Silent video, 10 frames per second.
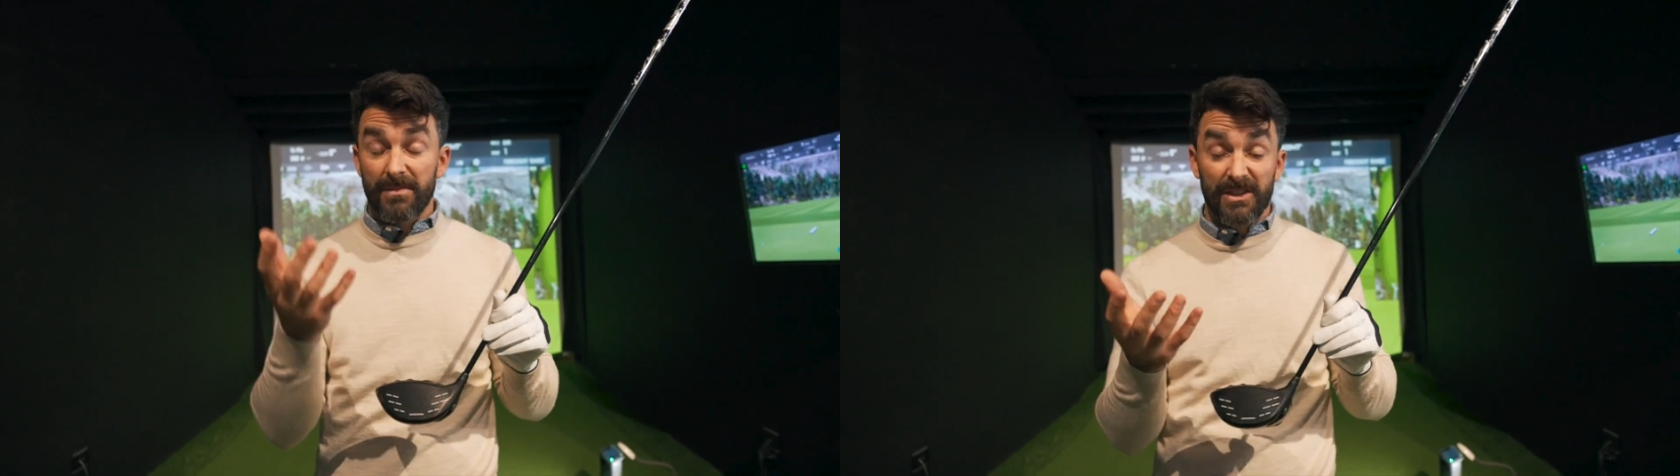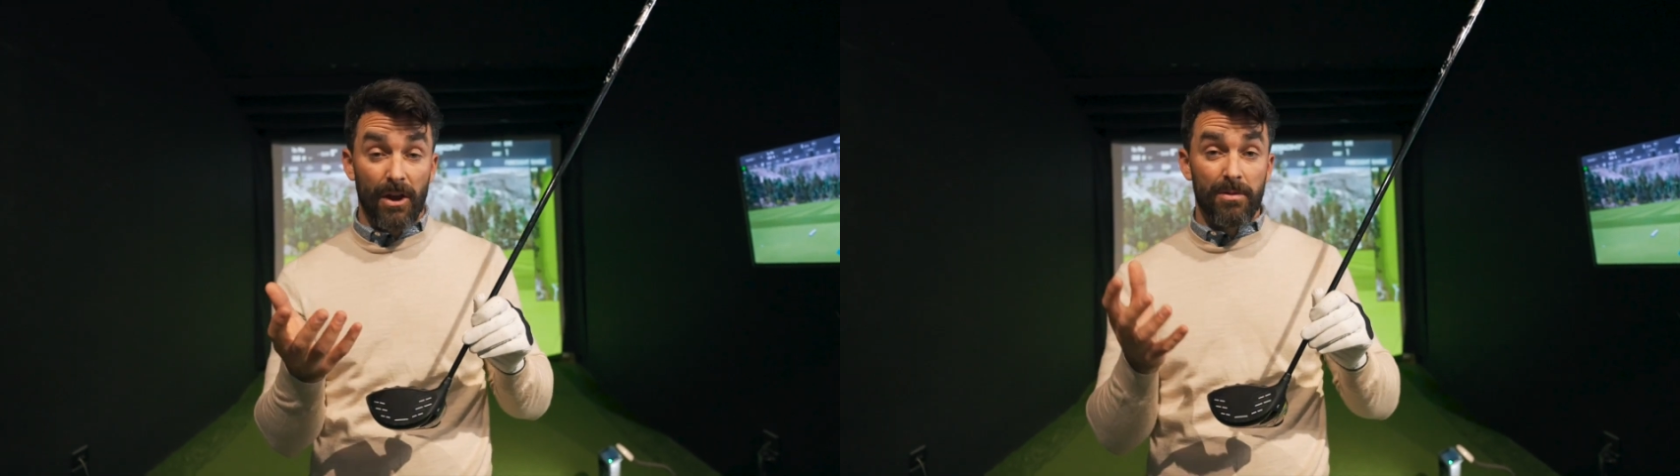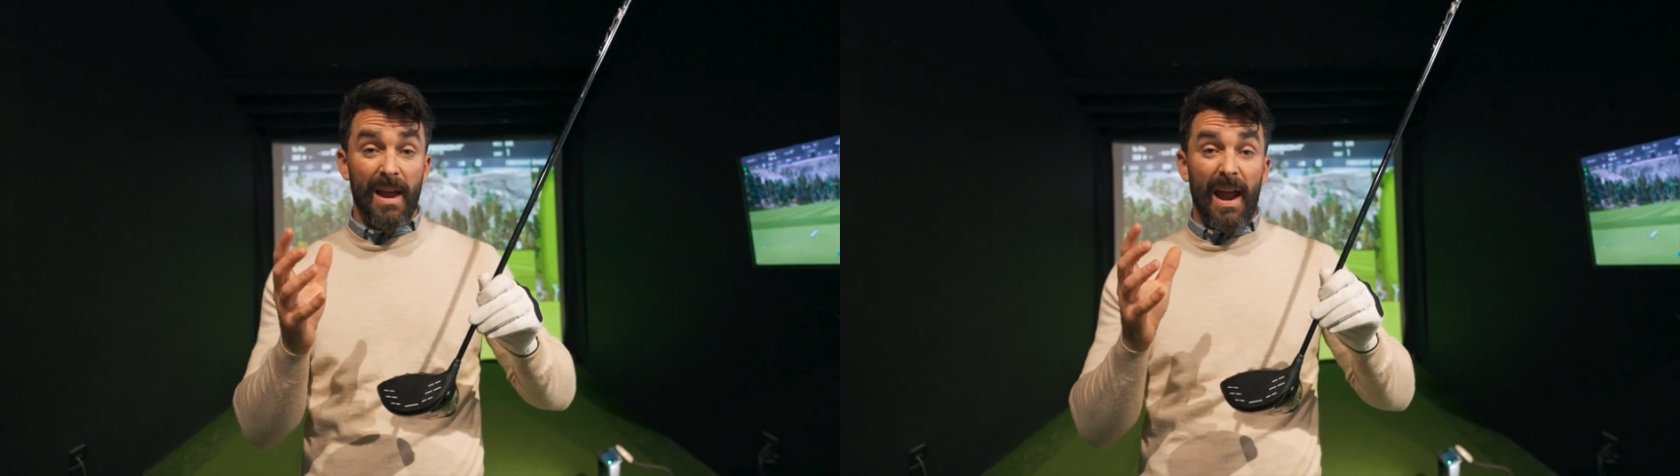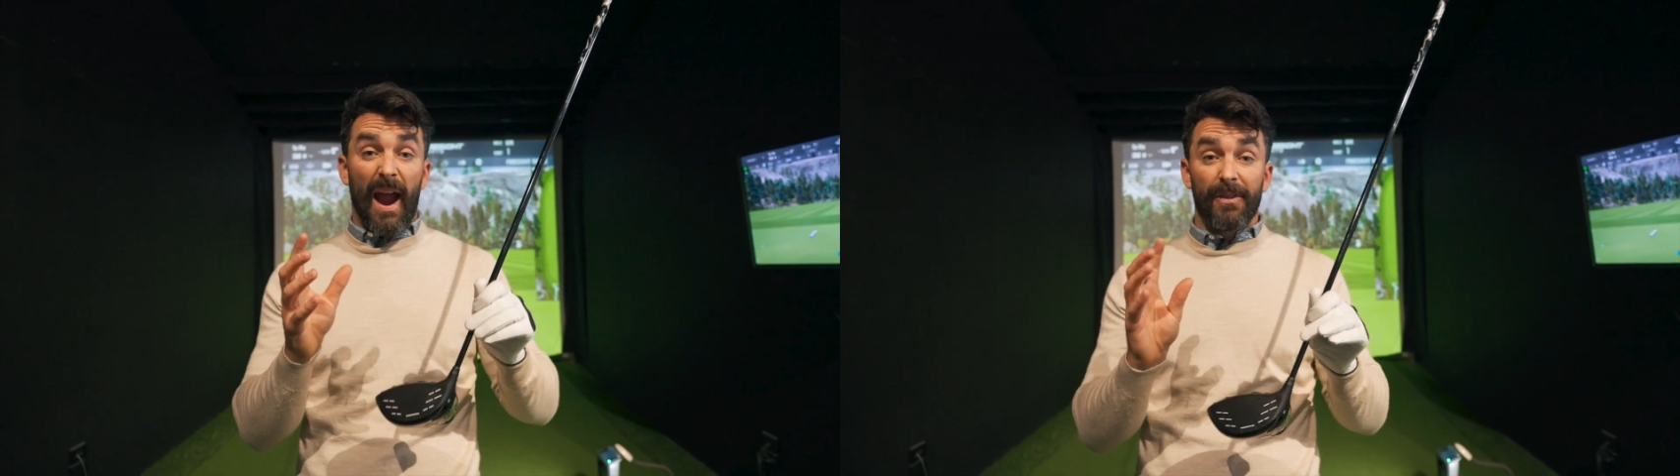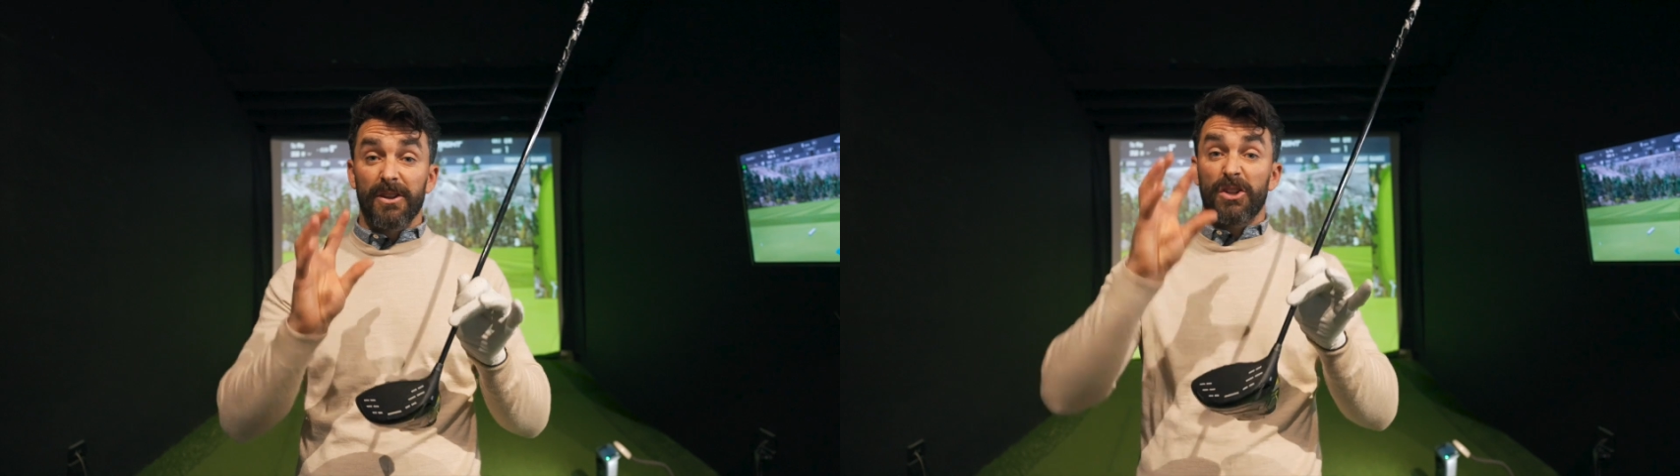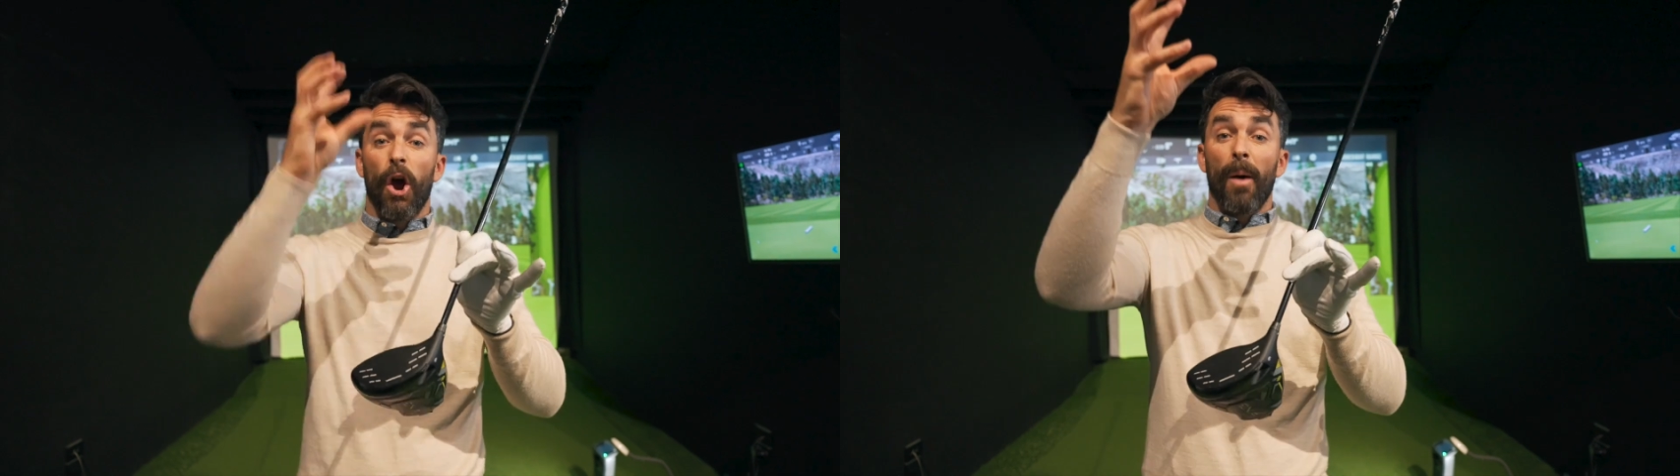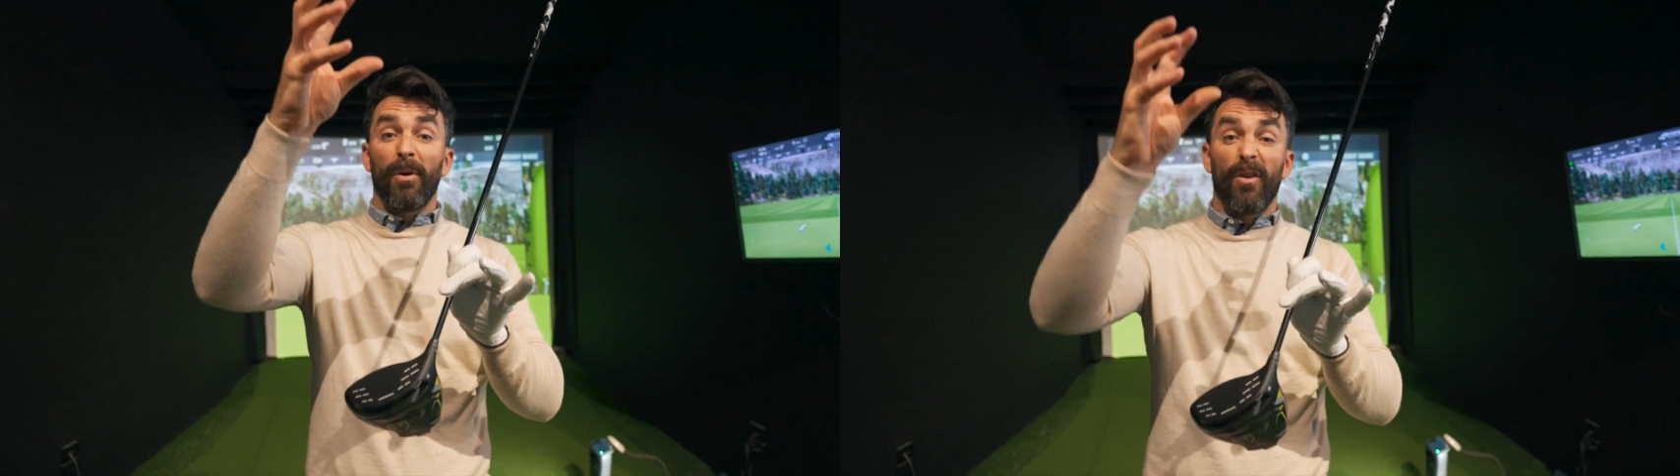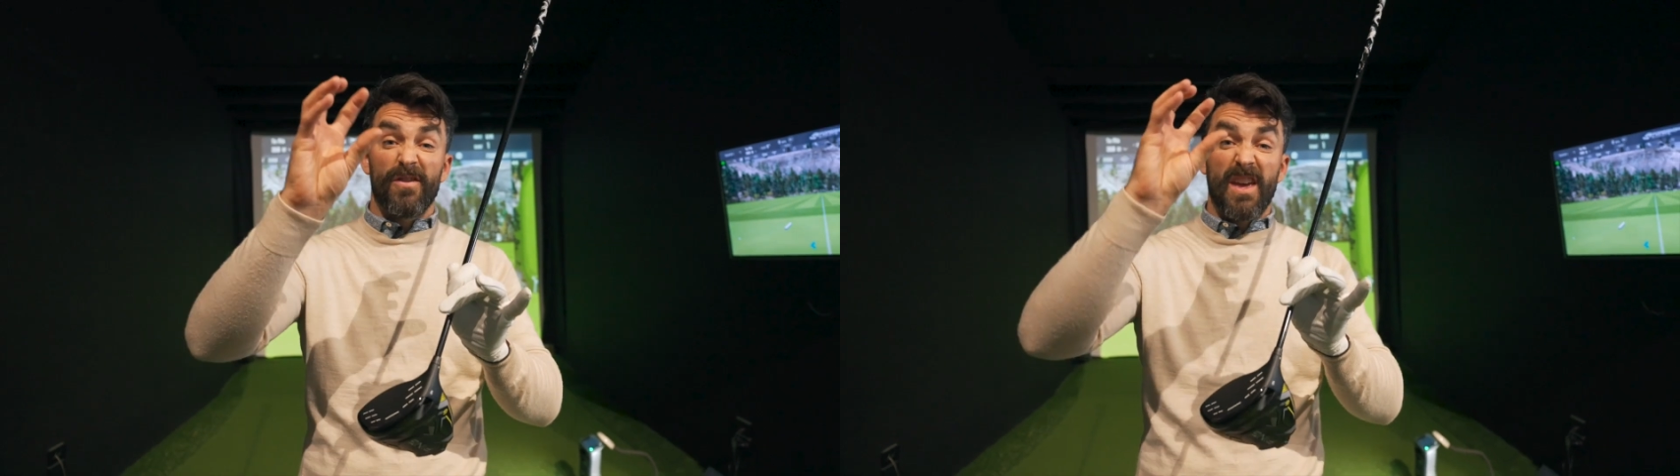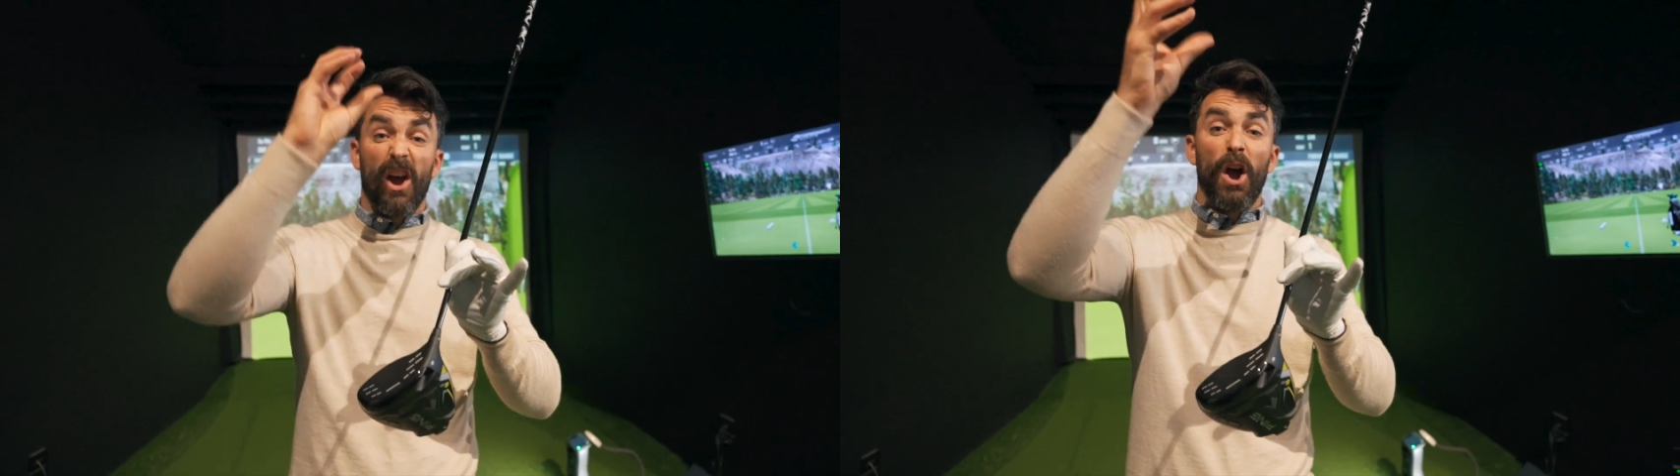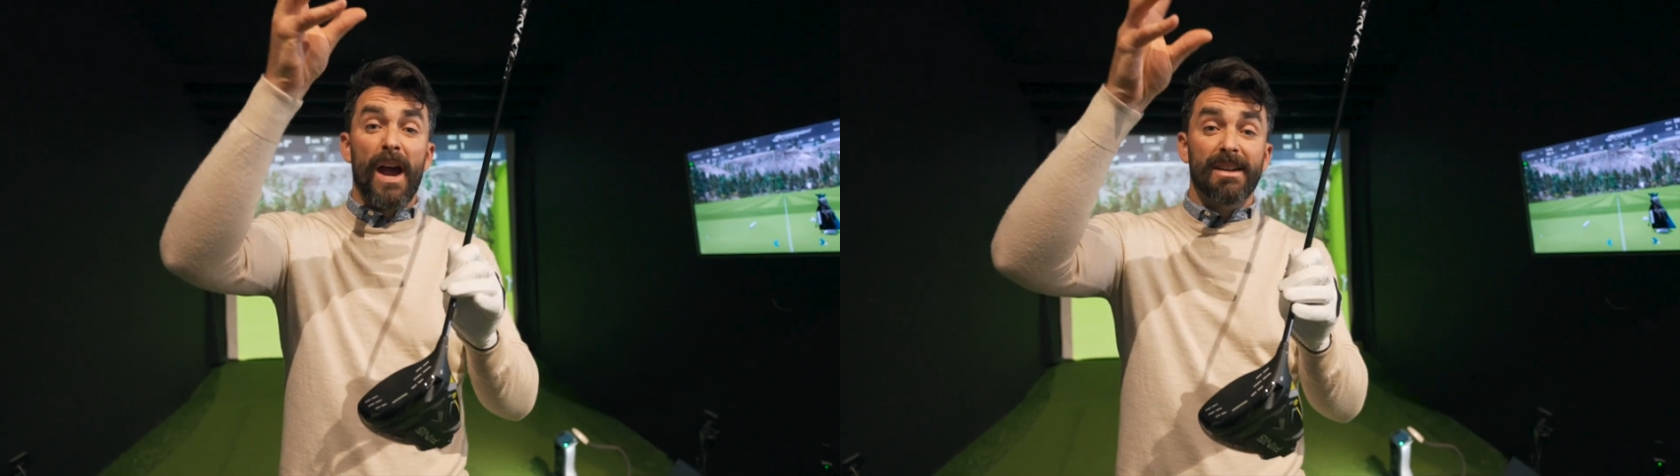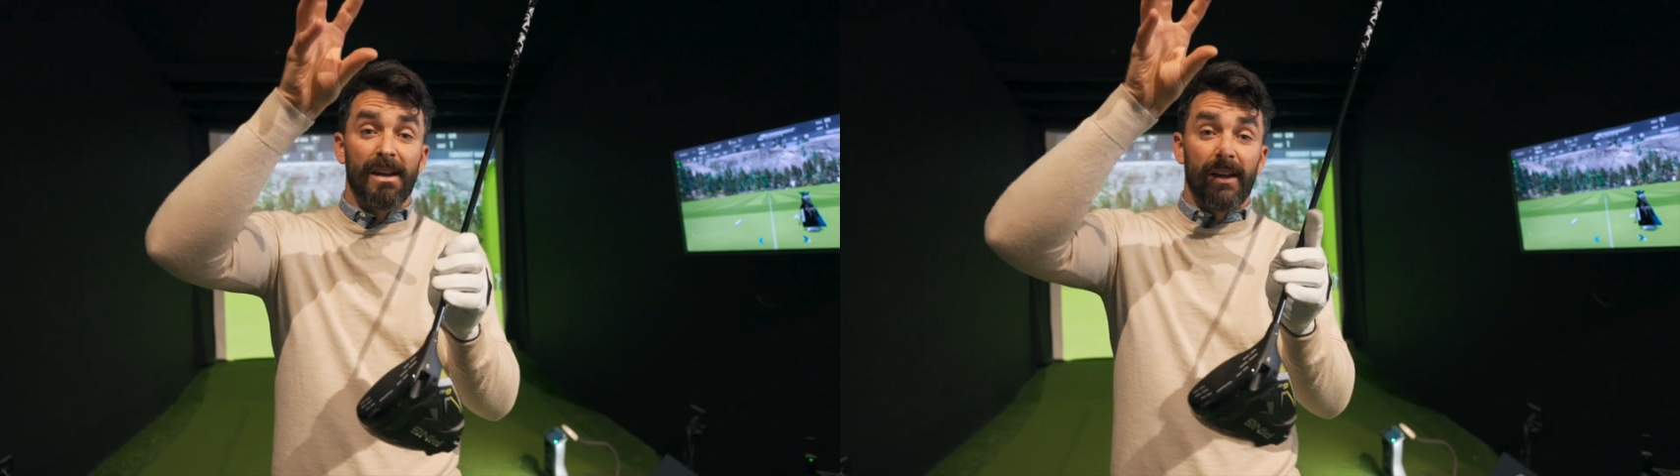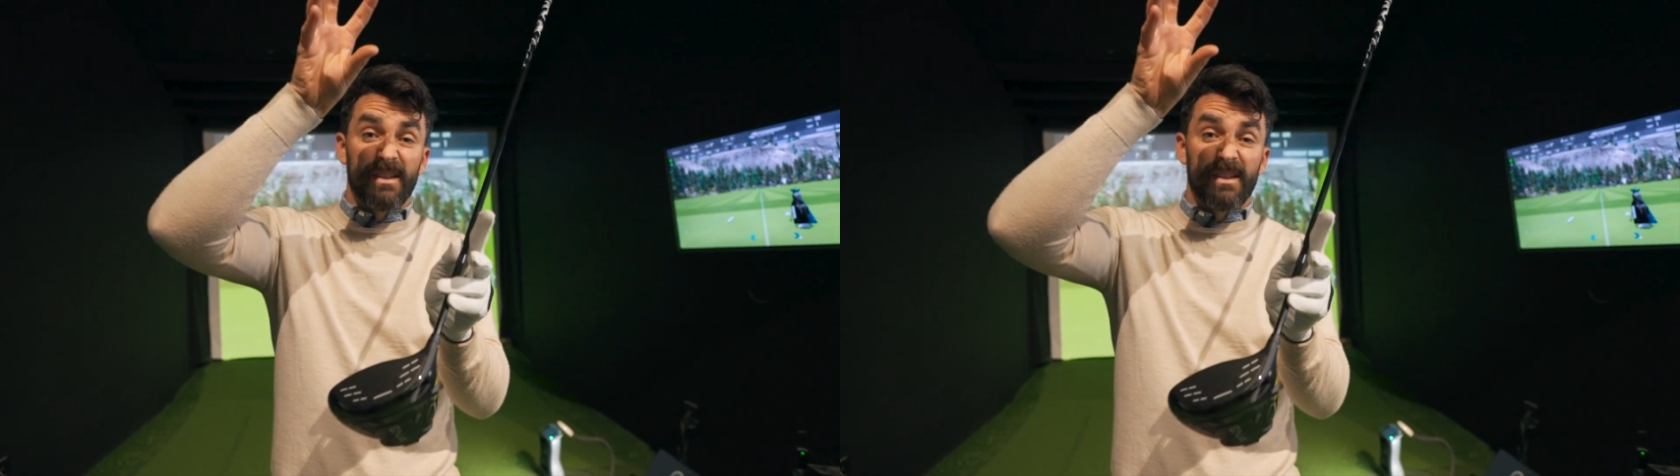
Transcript: So at the top of their height